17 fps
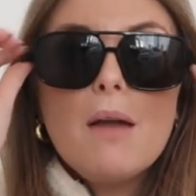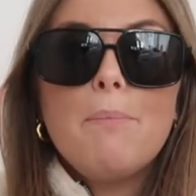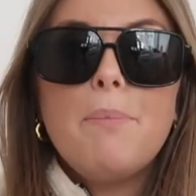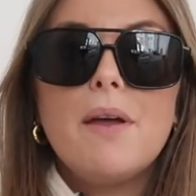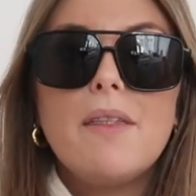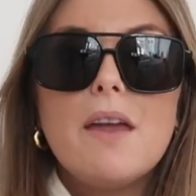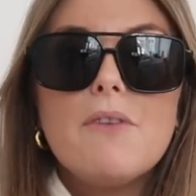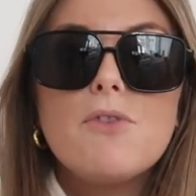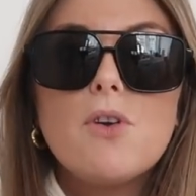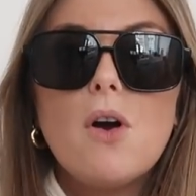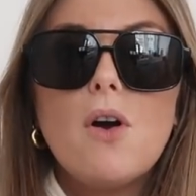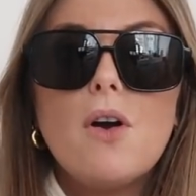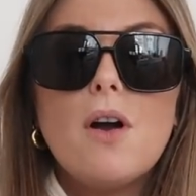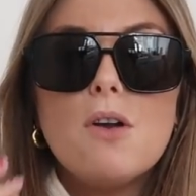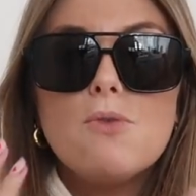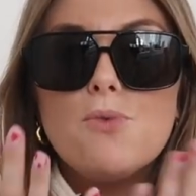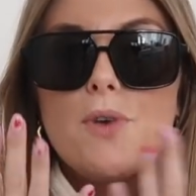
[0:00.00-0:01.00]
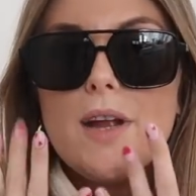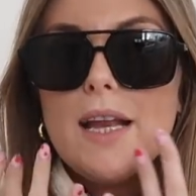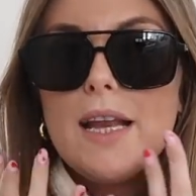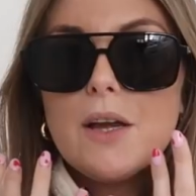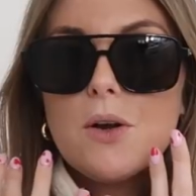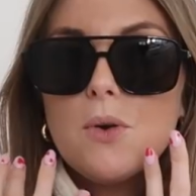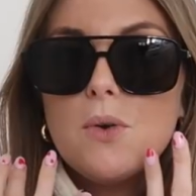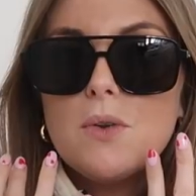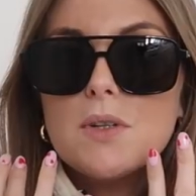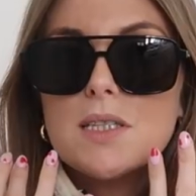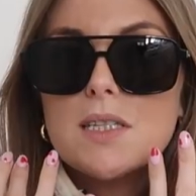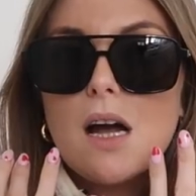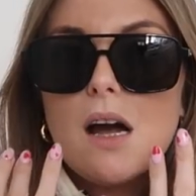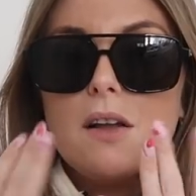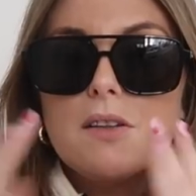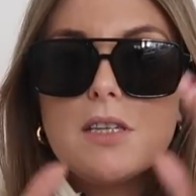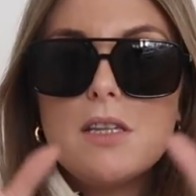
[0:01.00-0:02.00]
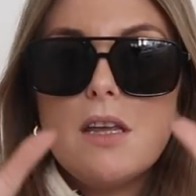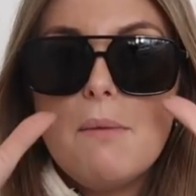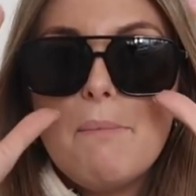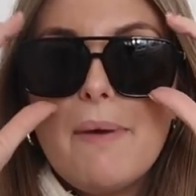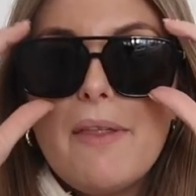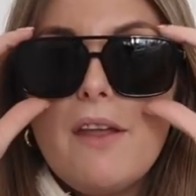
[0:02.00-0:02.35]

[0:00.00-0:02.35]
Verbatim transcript: but they've got a really cool style to them,